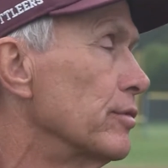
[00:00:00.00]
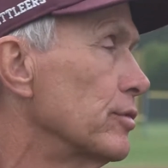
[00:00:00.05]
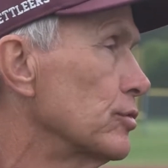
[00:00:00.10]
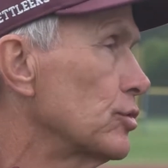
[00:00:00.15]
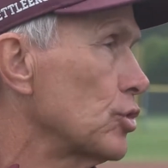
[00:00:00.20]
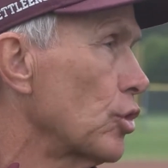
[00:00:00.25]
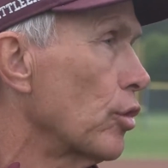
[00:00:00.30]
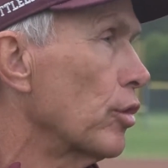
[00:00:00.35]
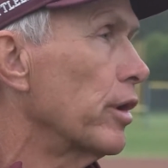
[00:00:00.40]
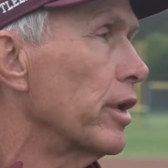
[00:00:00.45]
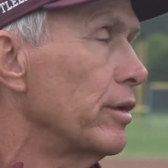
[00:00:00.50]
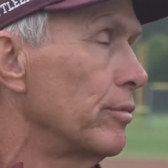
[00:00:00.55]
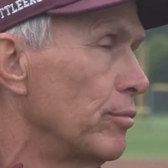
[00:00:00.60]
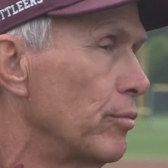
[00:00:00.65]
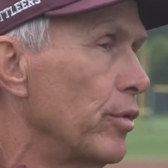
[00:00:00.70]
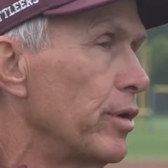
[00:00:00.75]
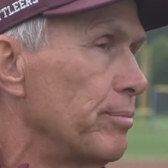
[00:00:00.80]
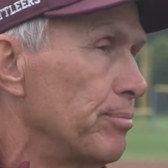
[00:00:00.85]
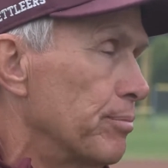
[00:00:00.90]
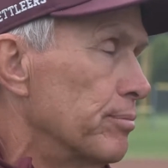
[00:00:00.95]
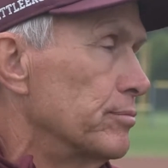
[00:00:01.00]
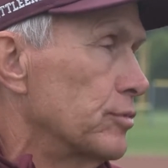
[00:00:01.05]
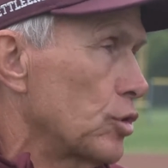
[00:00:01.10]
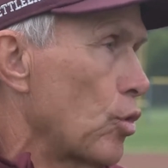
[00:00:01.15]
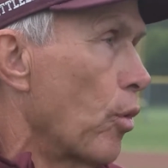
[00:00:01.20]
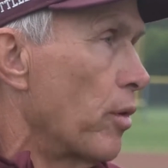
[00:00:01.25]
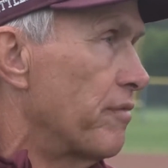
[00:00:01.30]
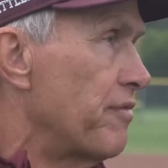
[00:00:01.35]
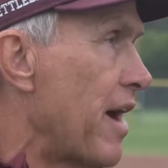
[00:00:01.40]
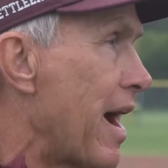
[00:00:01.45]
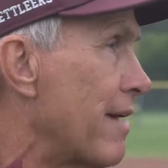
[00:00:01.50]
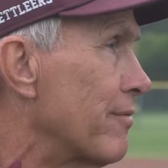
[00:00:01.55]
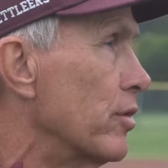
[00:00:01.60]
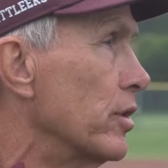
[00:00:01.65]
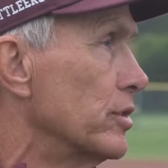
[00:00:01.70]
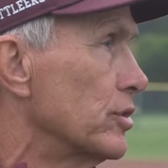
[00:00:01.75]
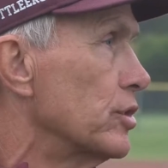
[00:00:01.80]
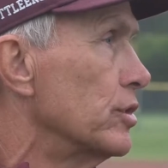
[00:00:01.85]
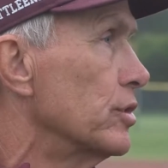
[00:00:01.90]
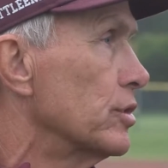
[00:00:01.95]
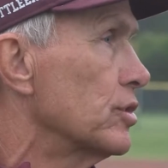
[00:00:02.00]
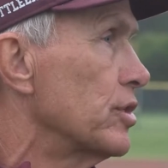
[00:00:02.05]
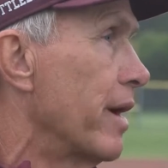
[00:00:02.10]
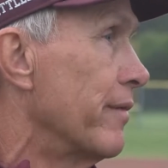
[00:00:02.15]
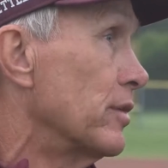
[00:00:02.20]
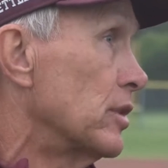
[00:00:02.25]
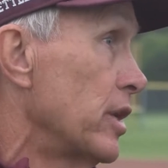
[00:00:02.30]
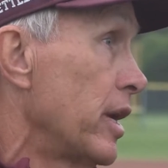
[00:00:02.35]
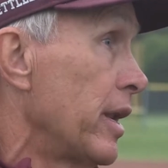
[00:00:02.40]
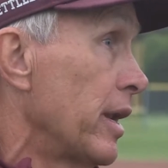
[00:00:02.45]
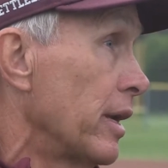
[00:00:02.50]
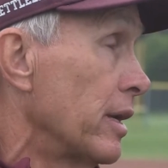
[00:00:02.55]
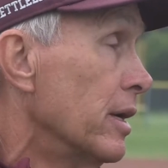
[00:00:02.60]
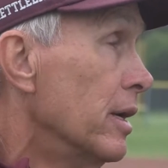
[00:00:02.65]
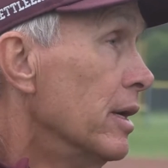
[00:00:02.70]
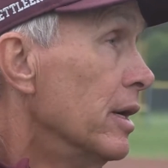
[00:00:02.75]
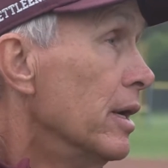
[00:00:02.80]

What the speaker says: certainly we scored 5 runs in the 7th inning.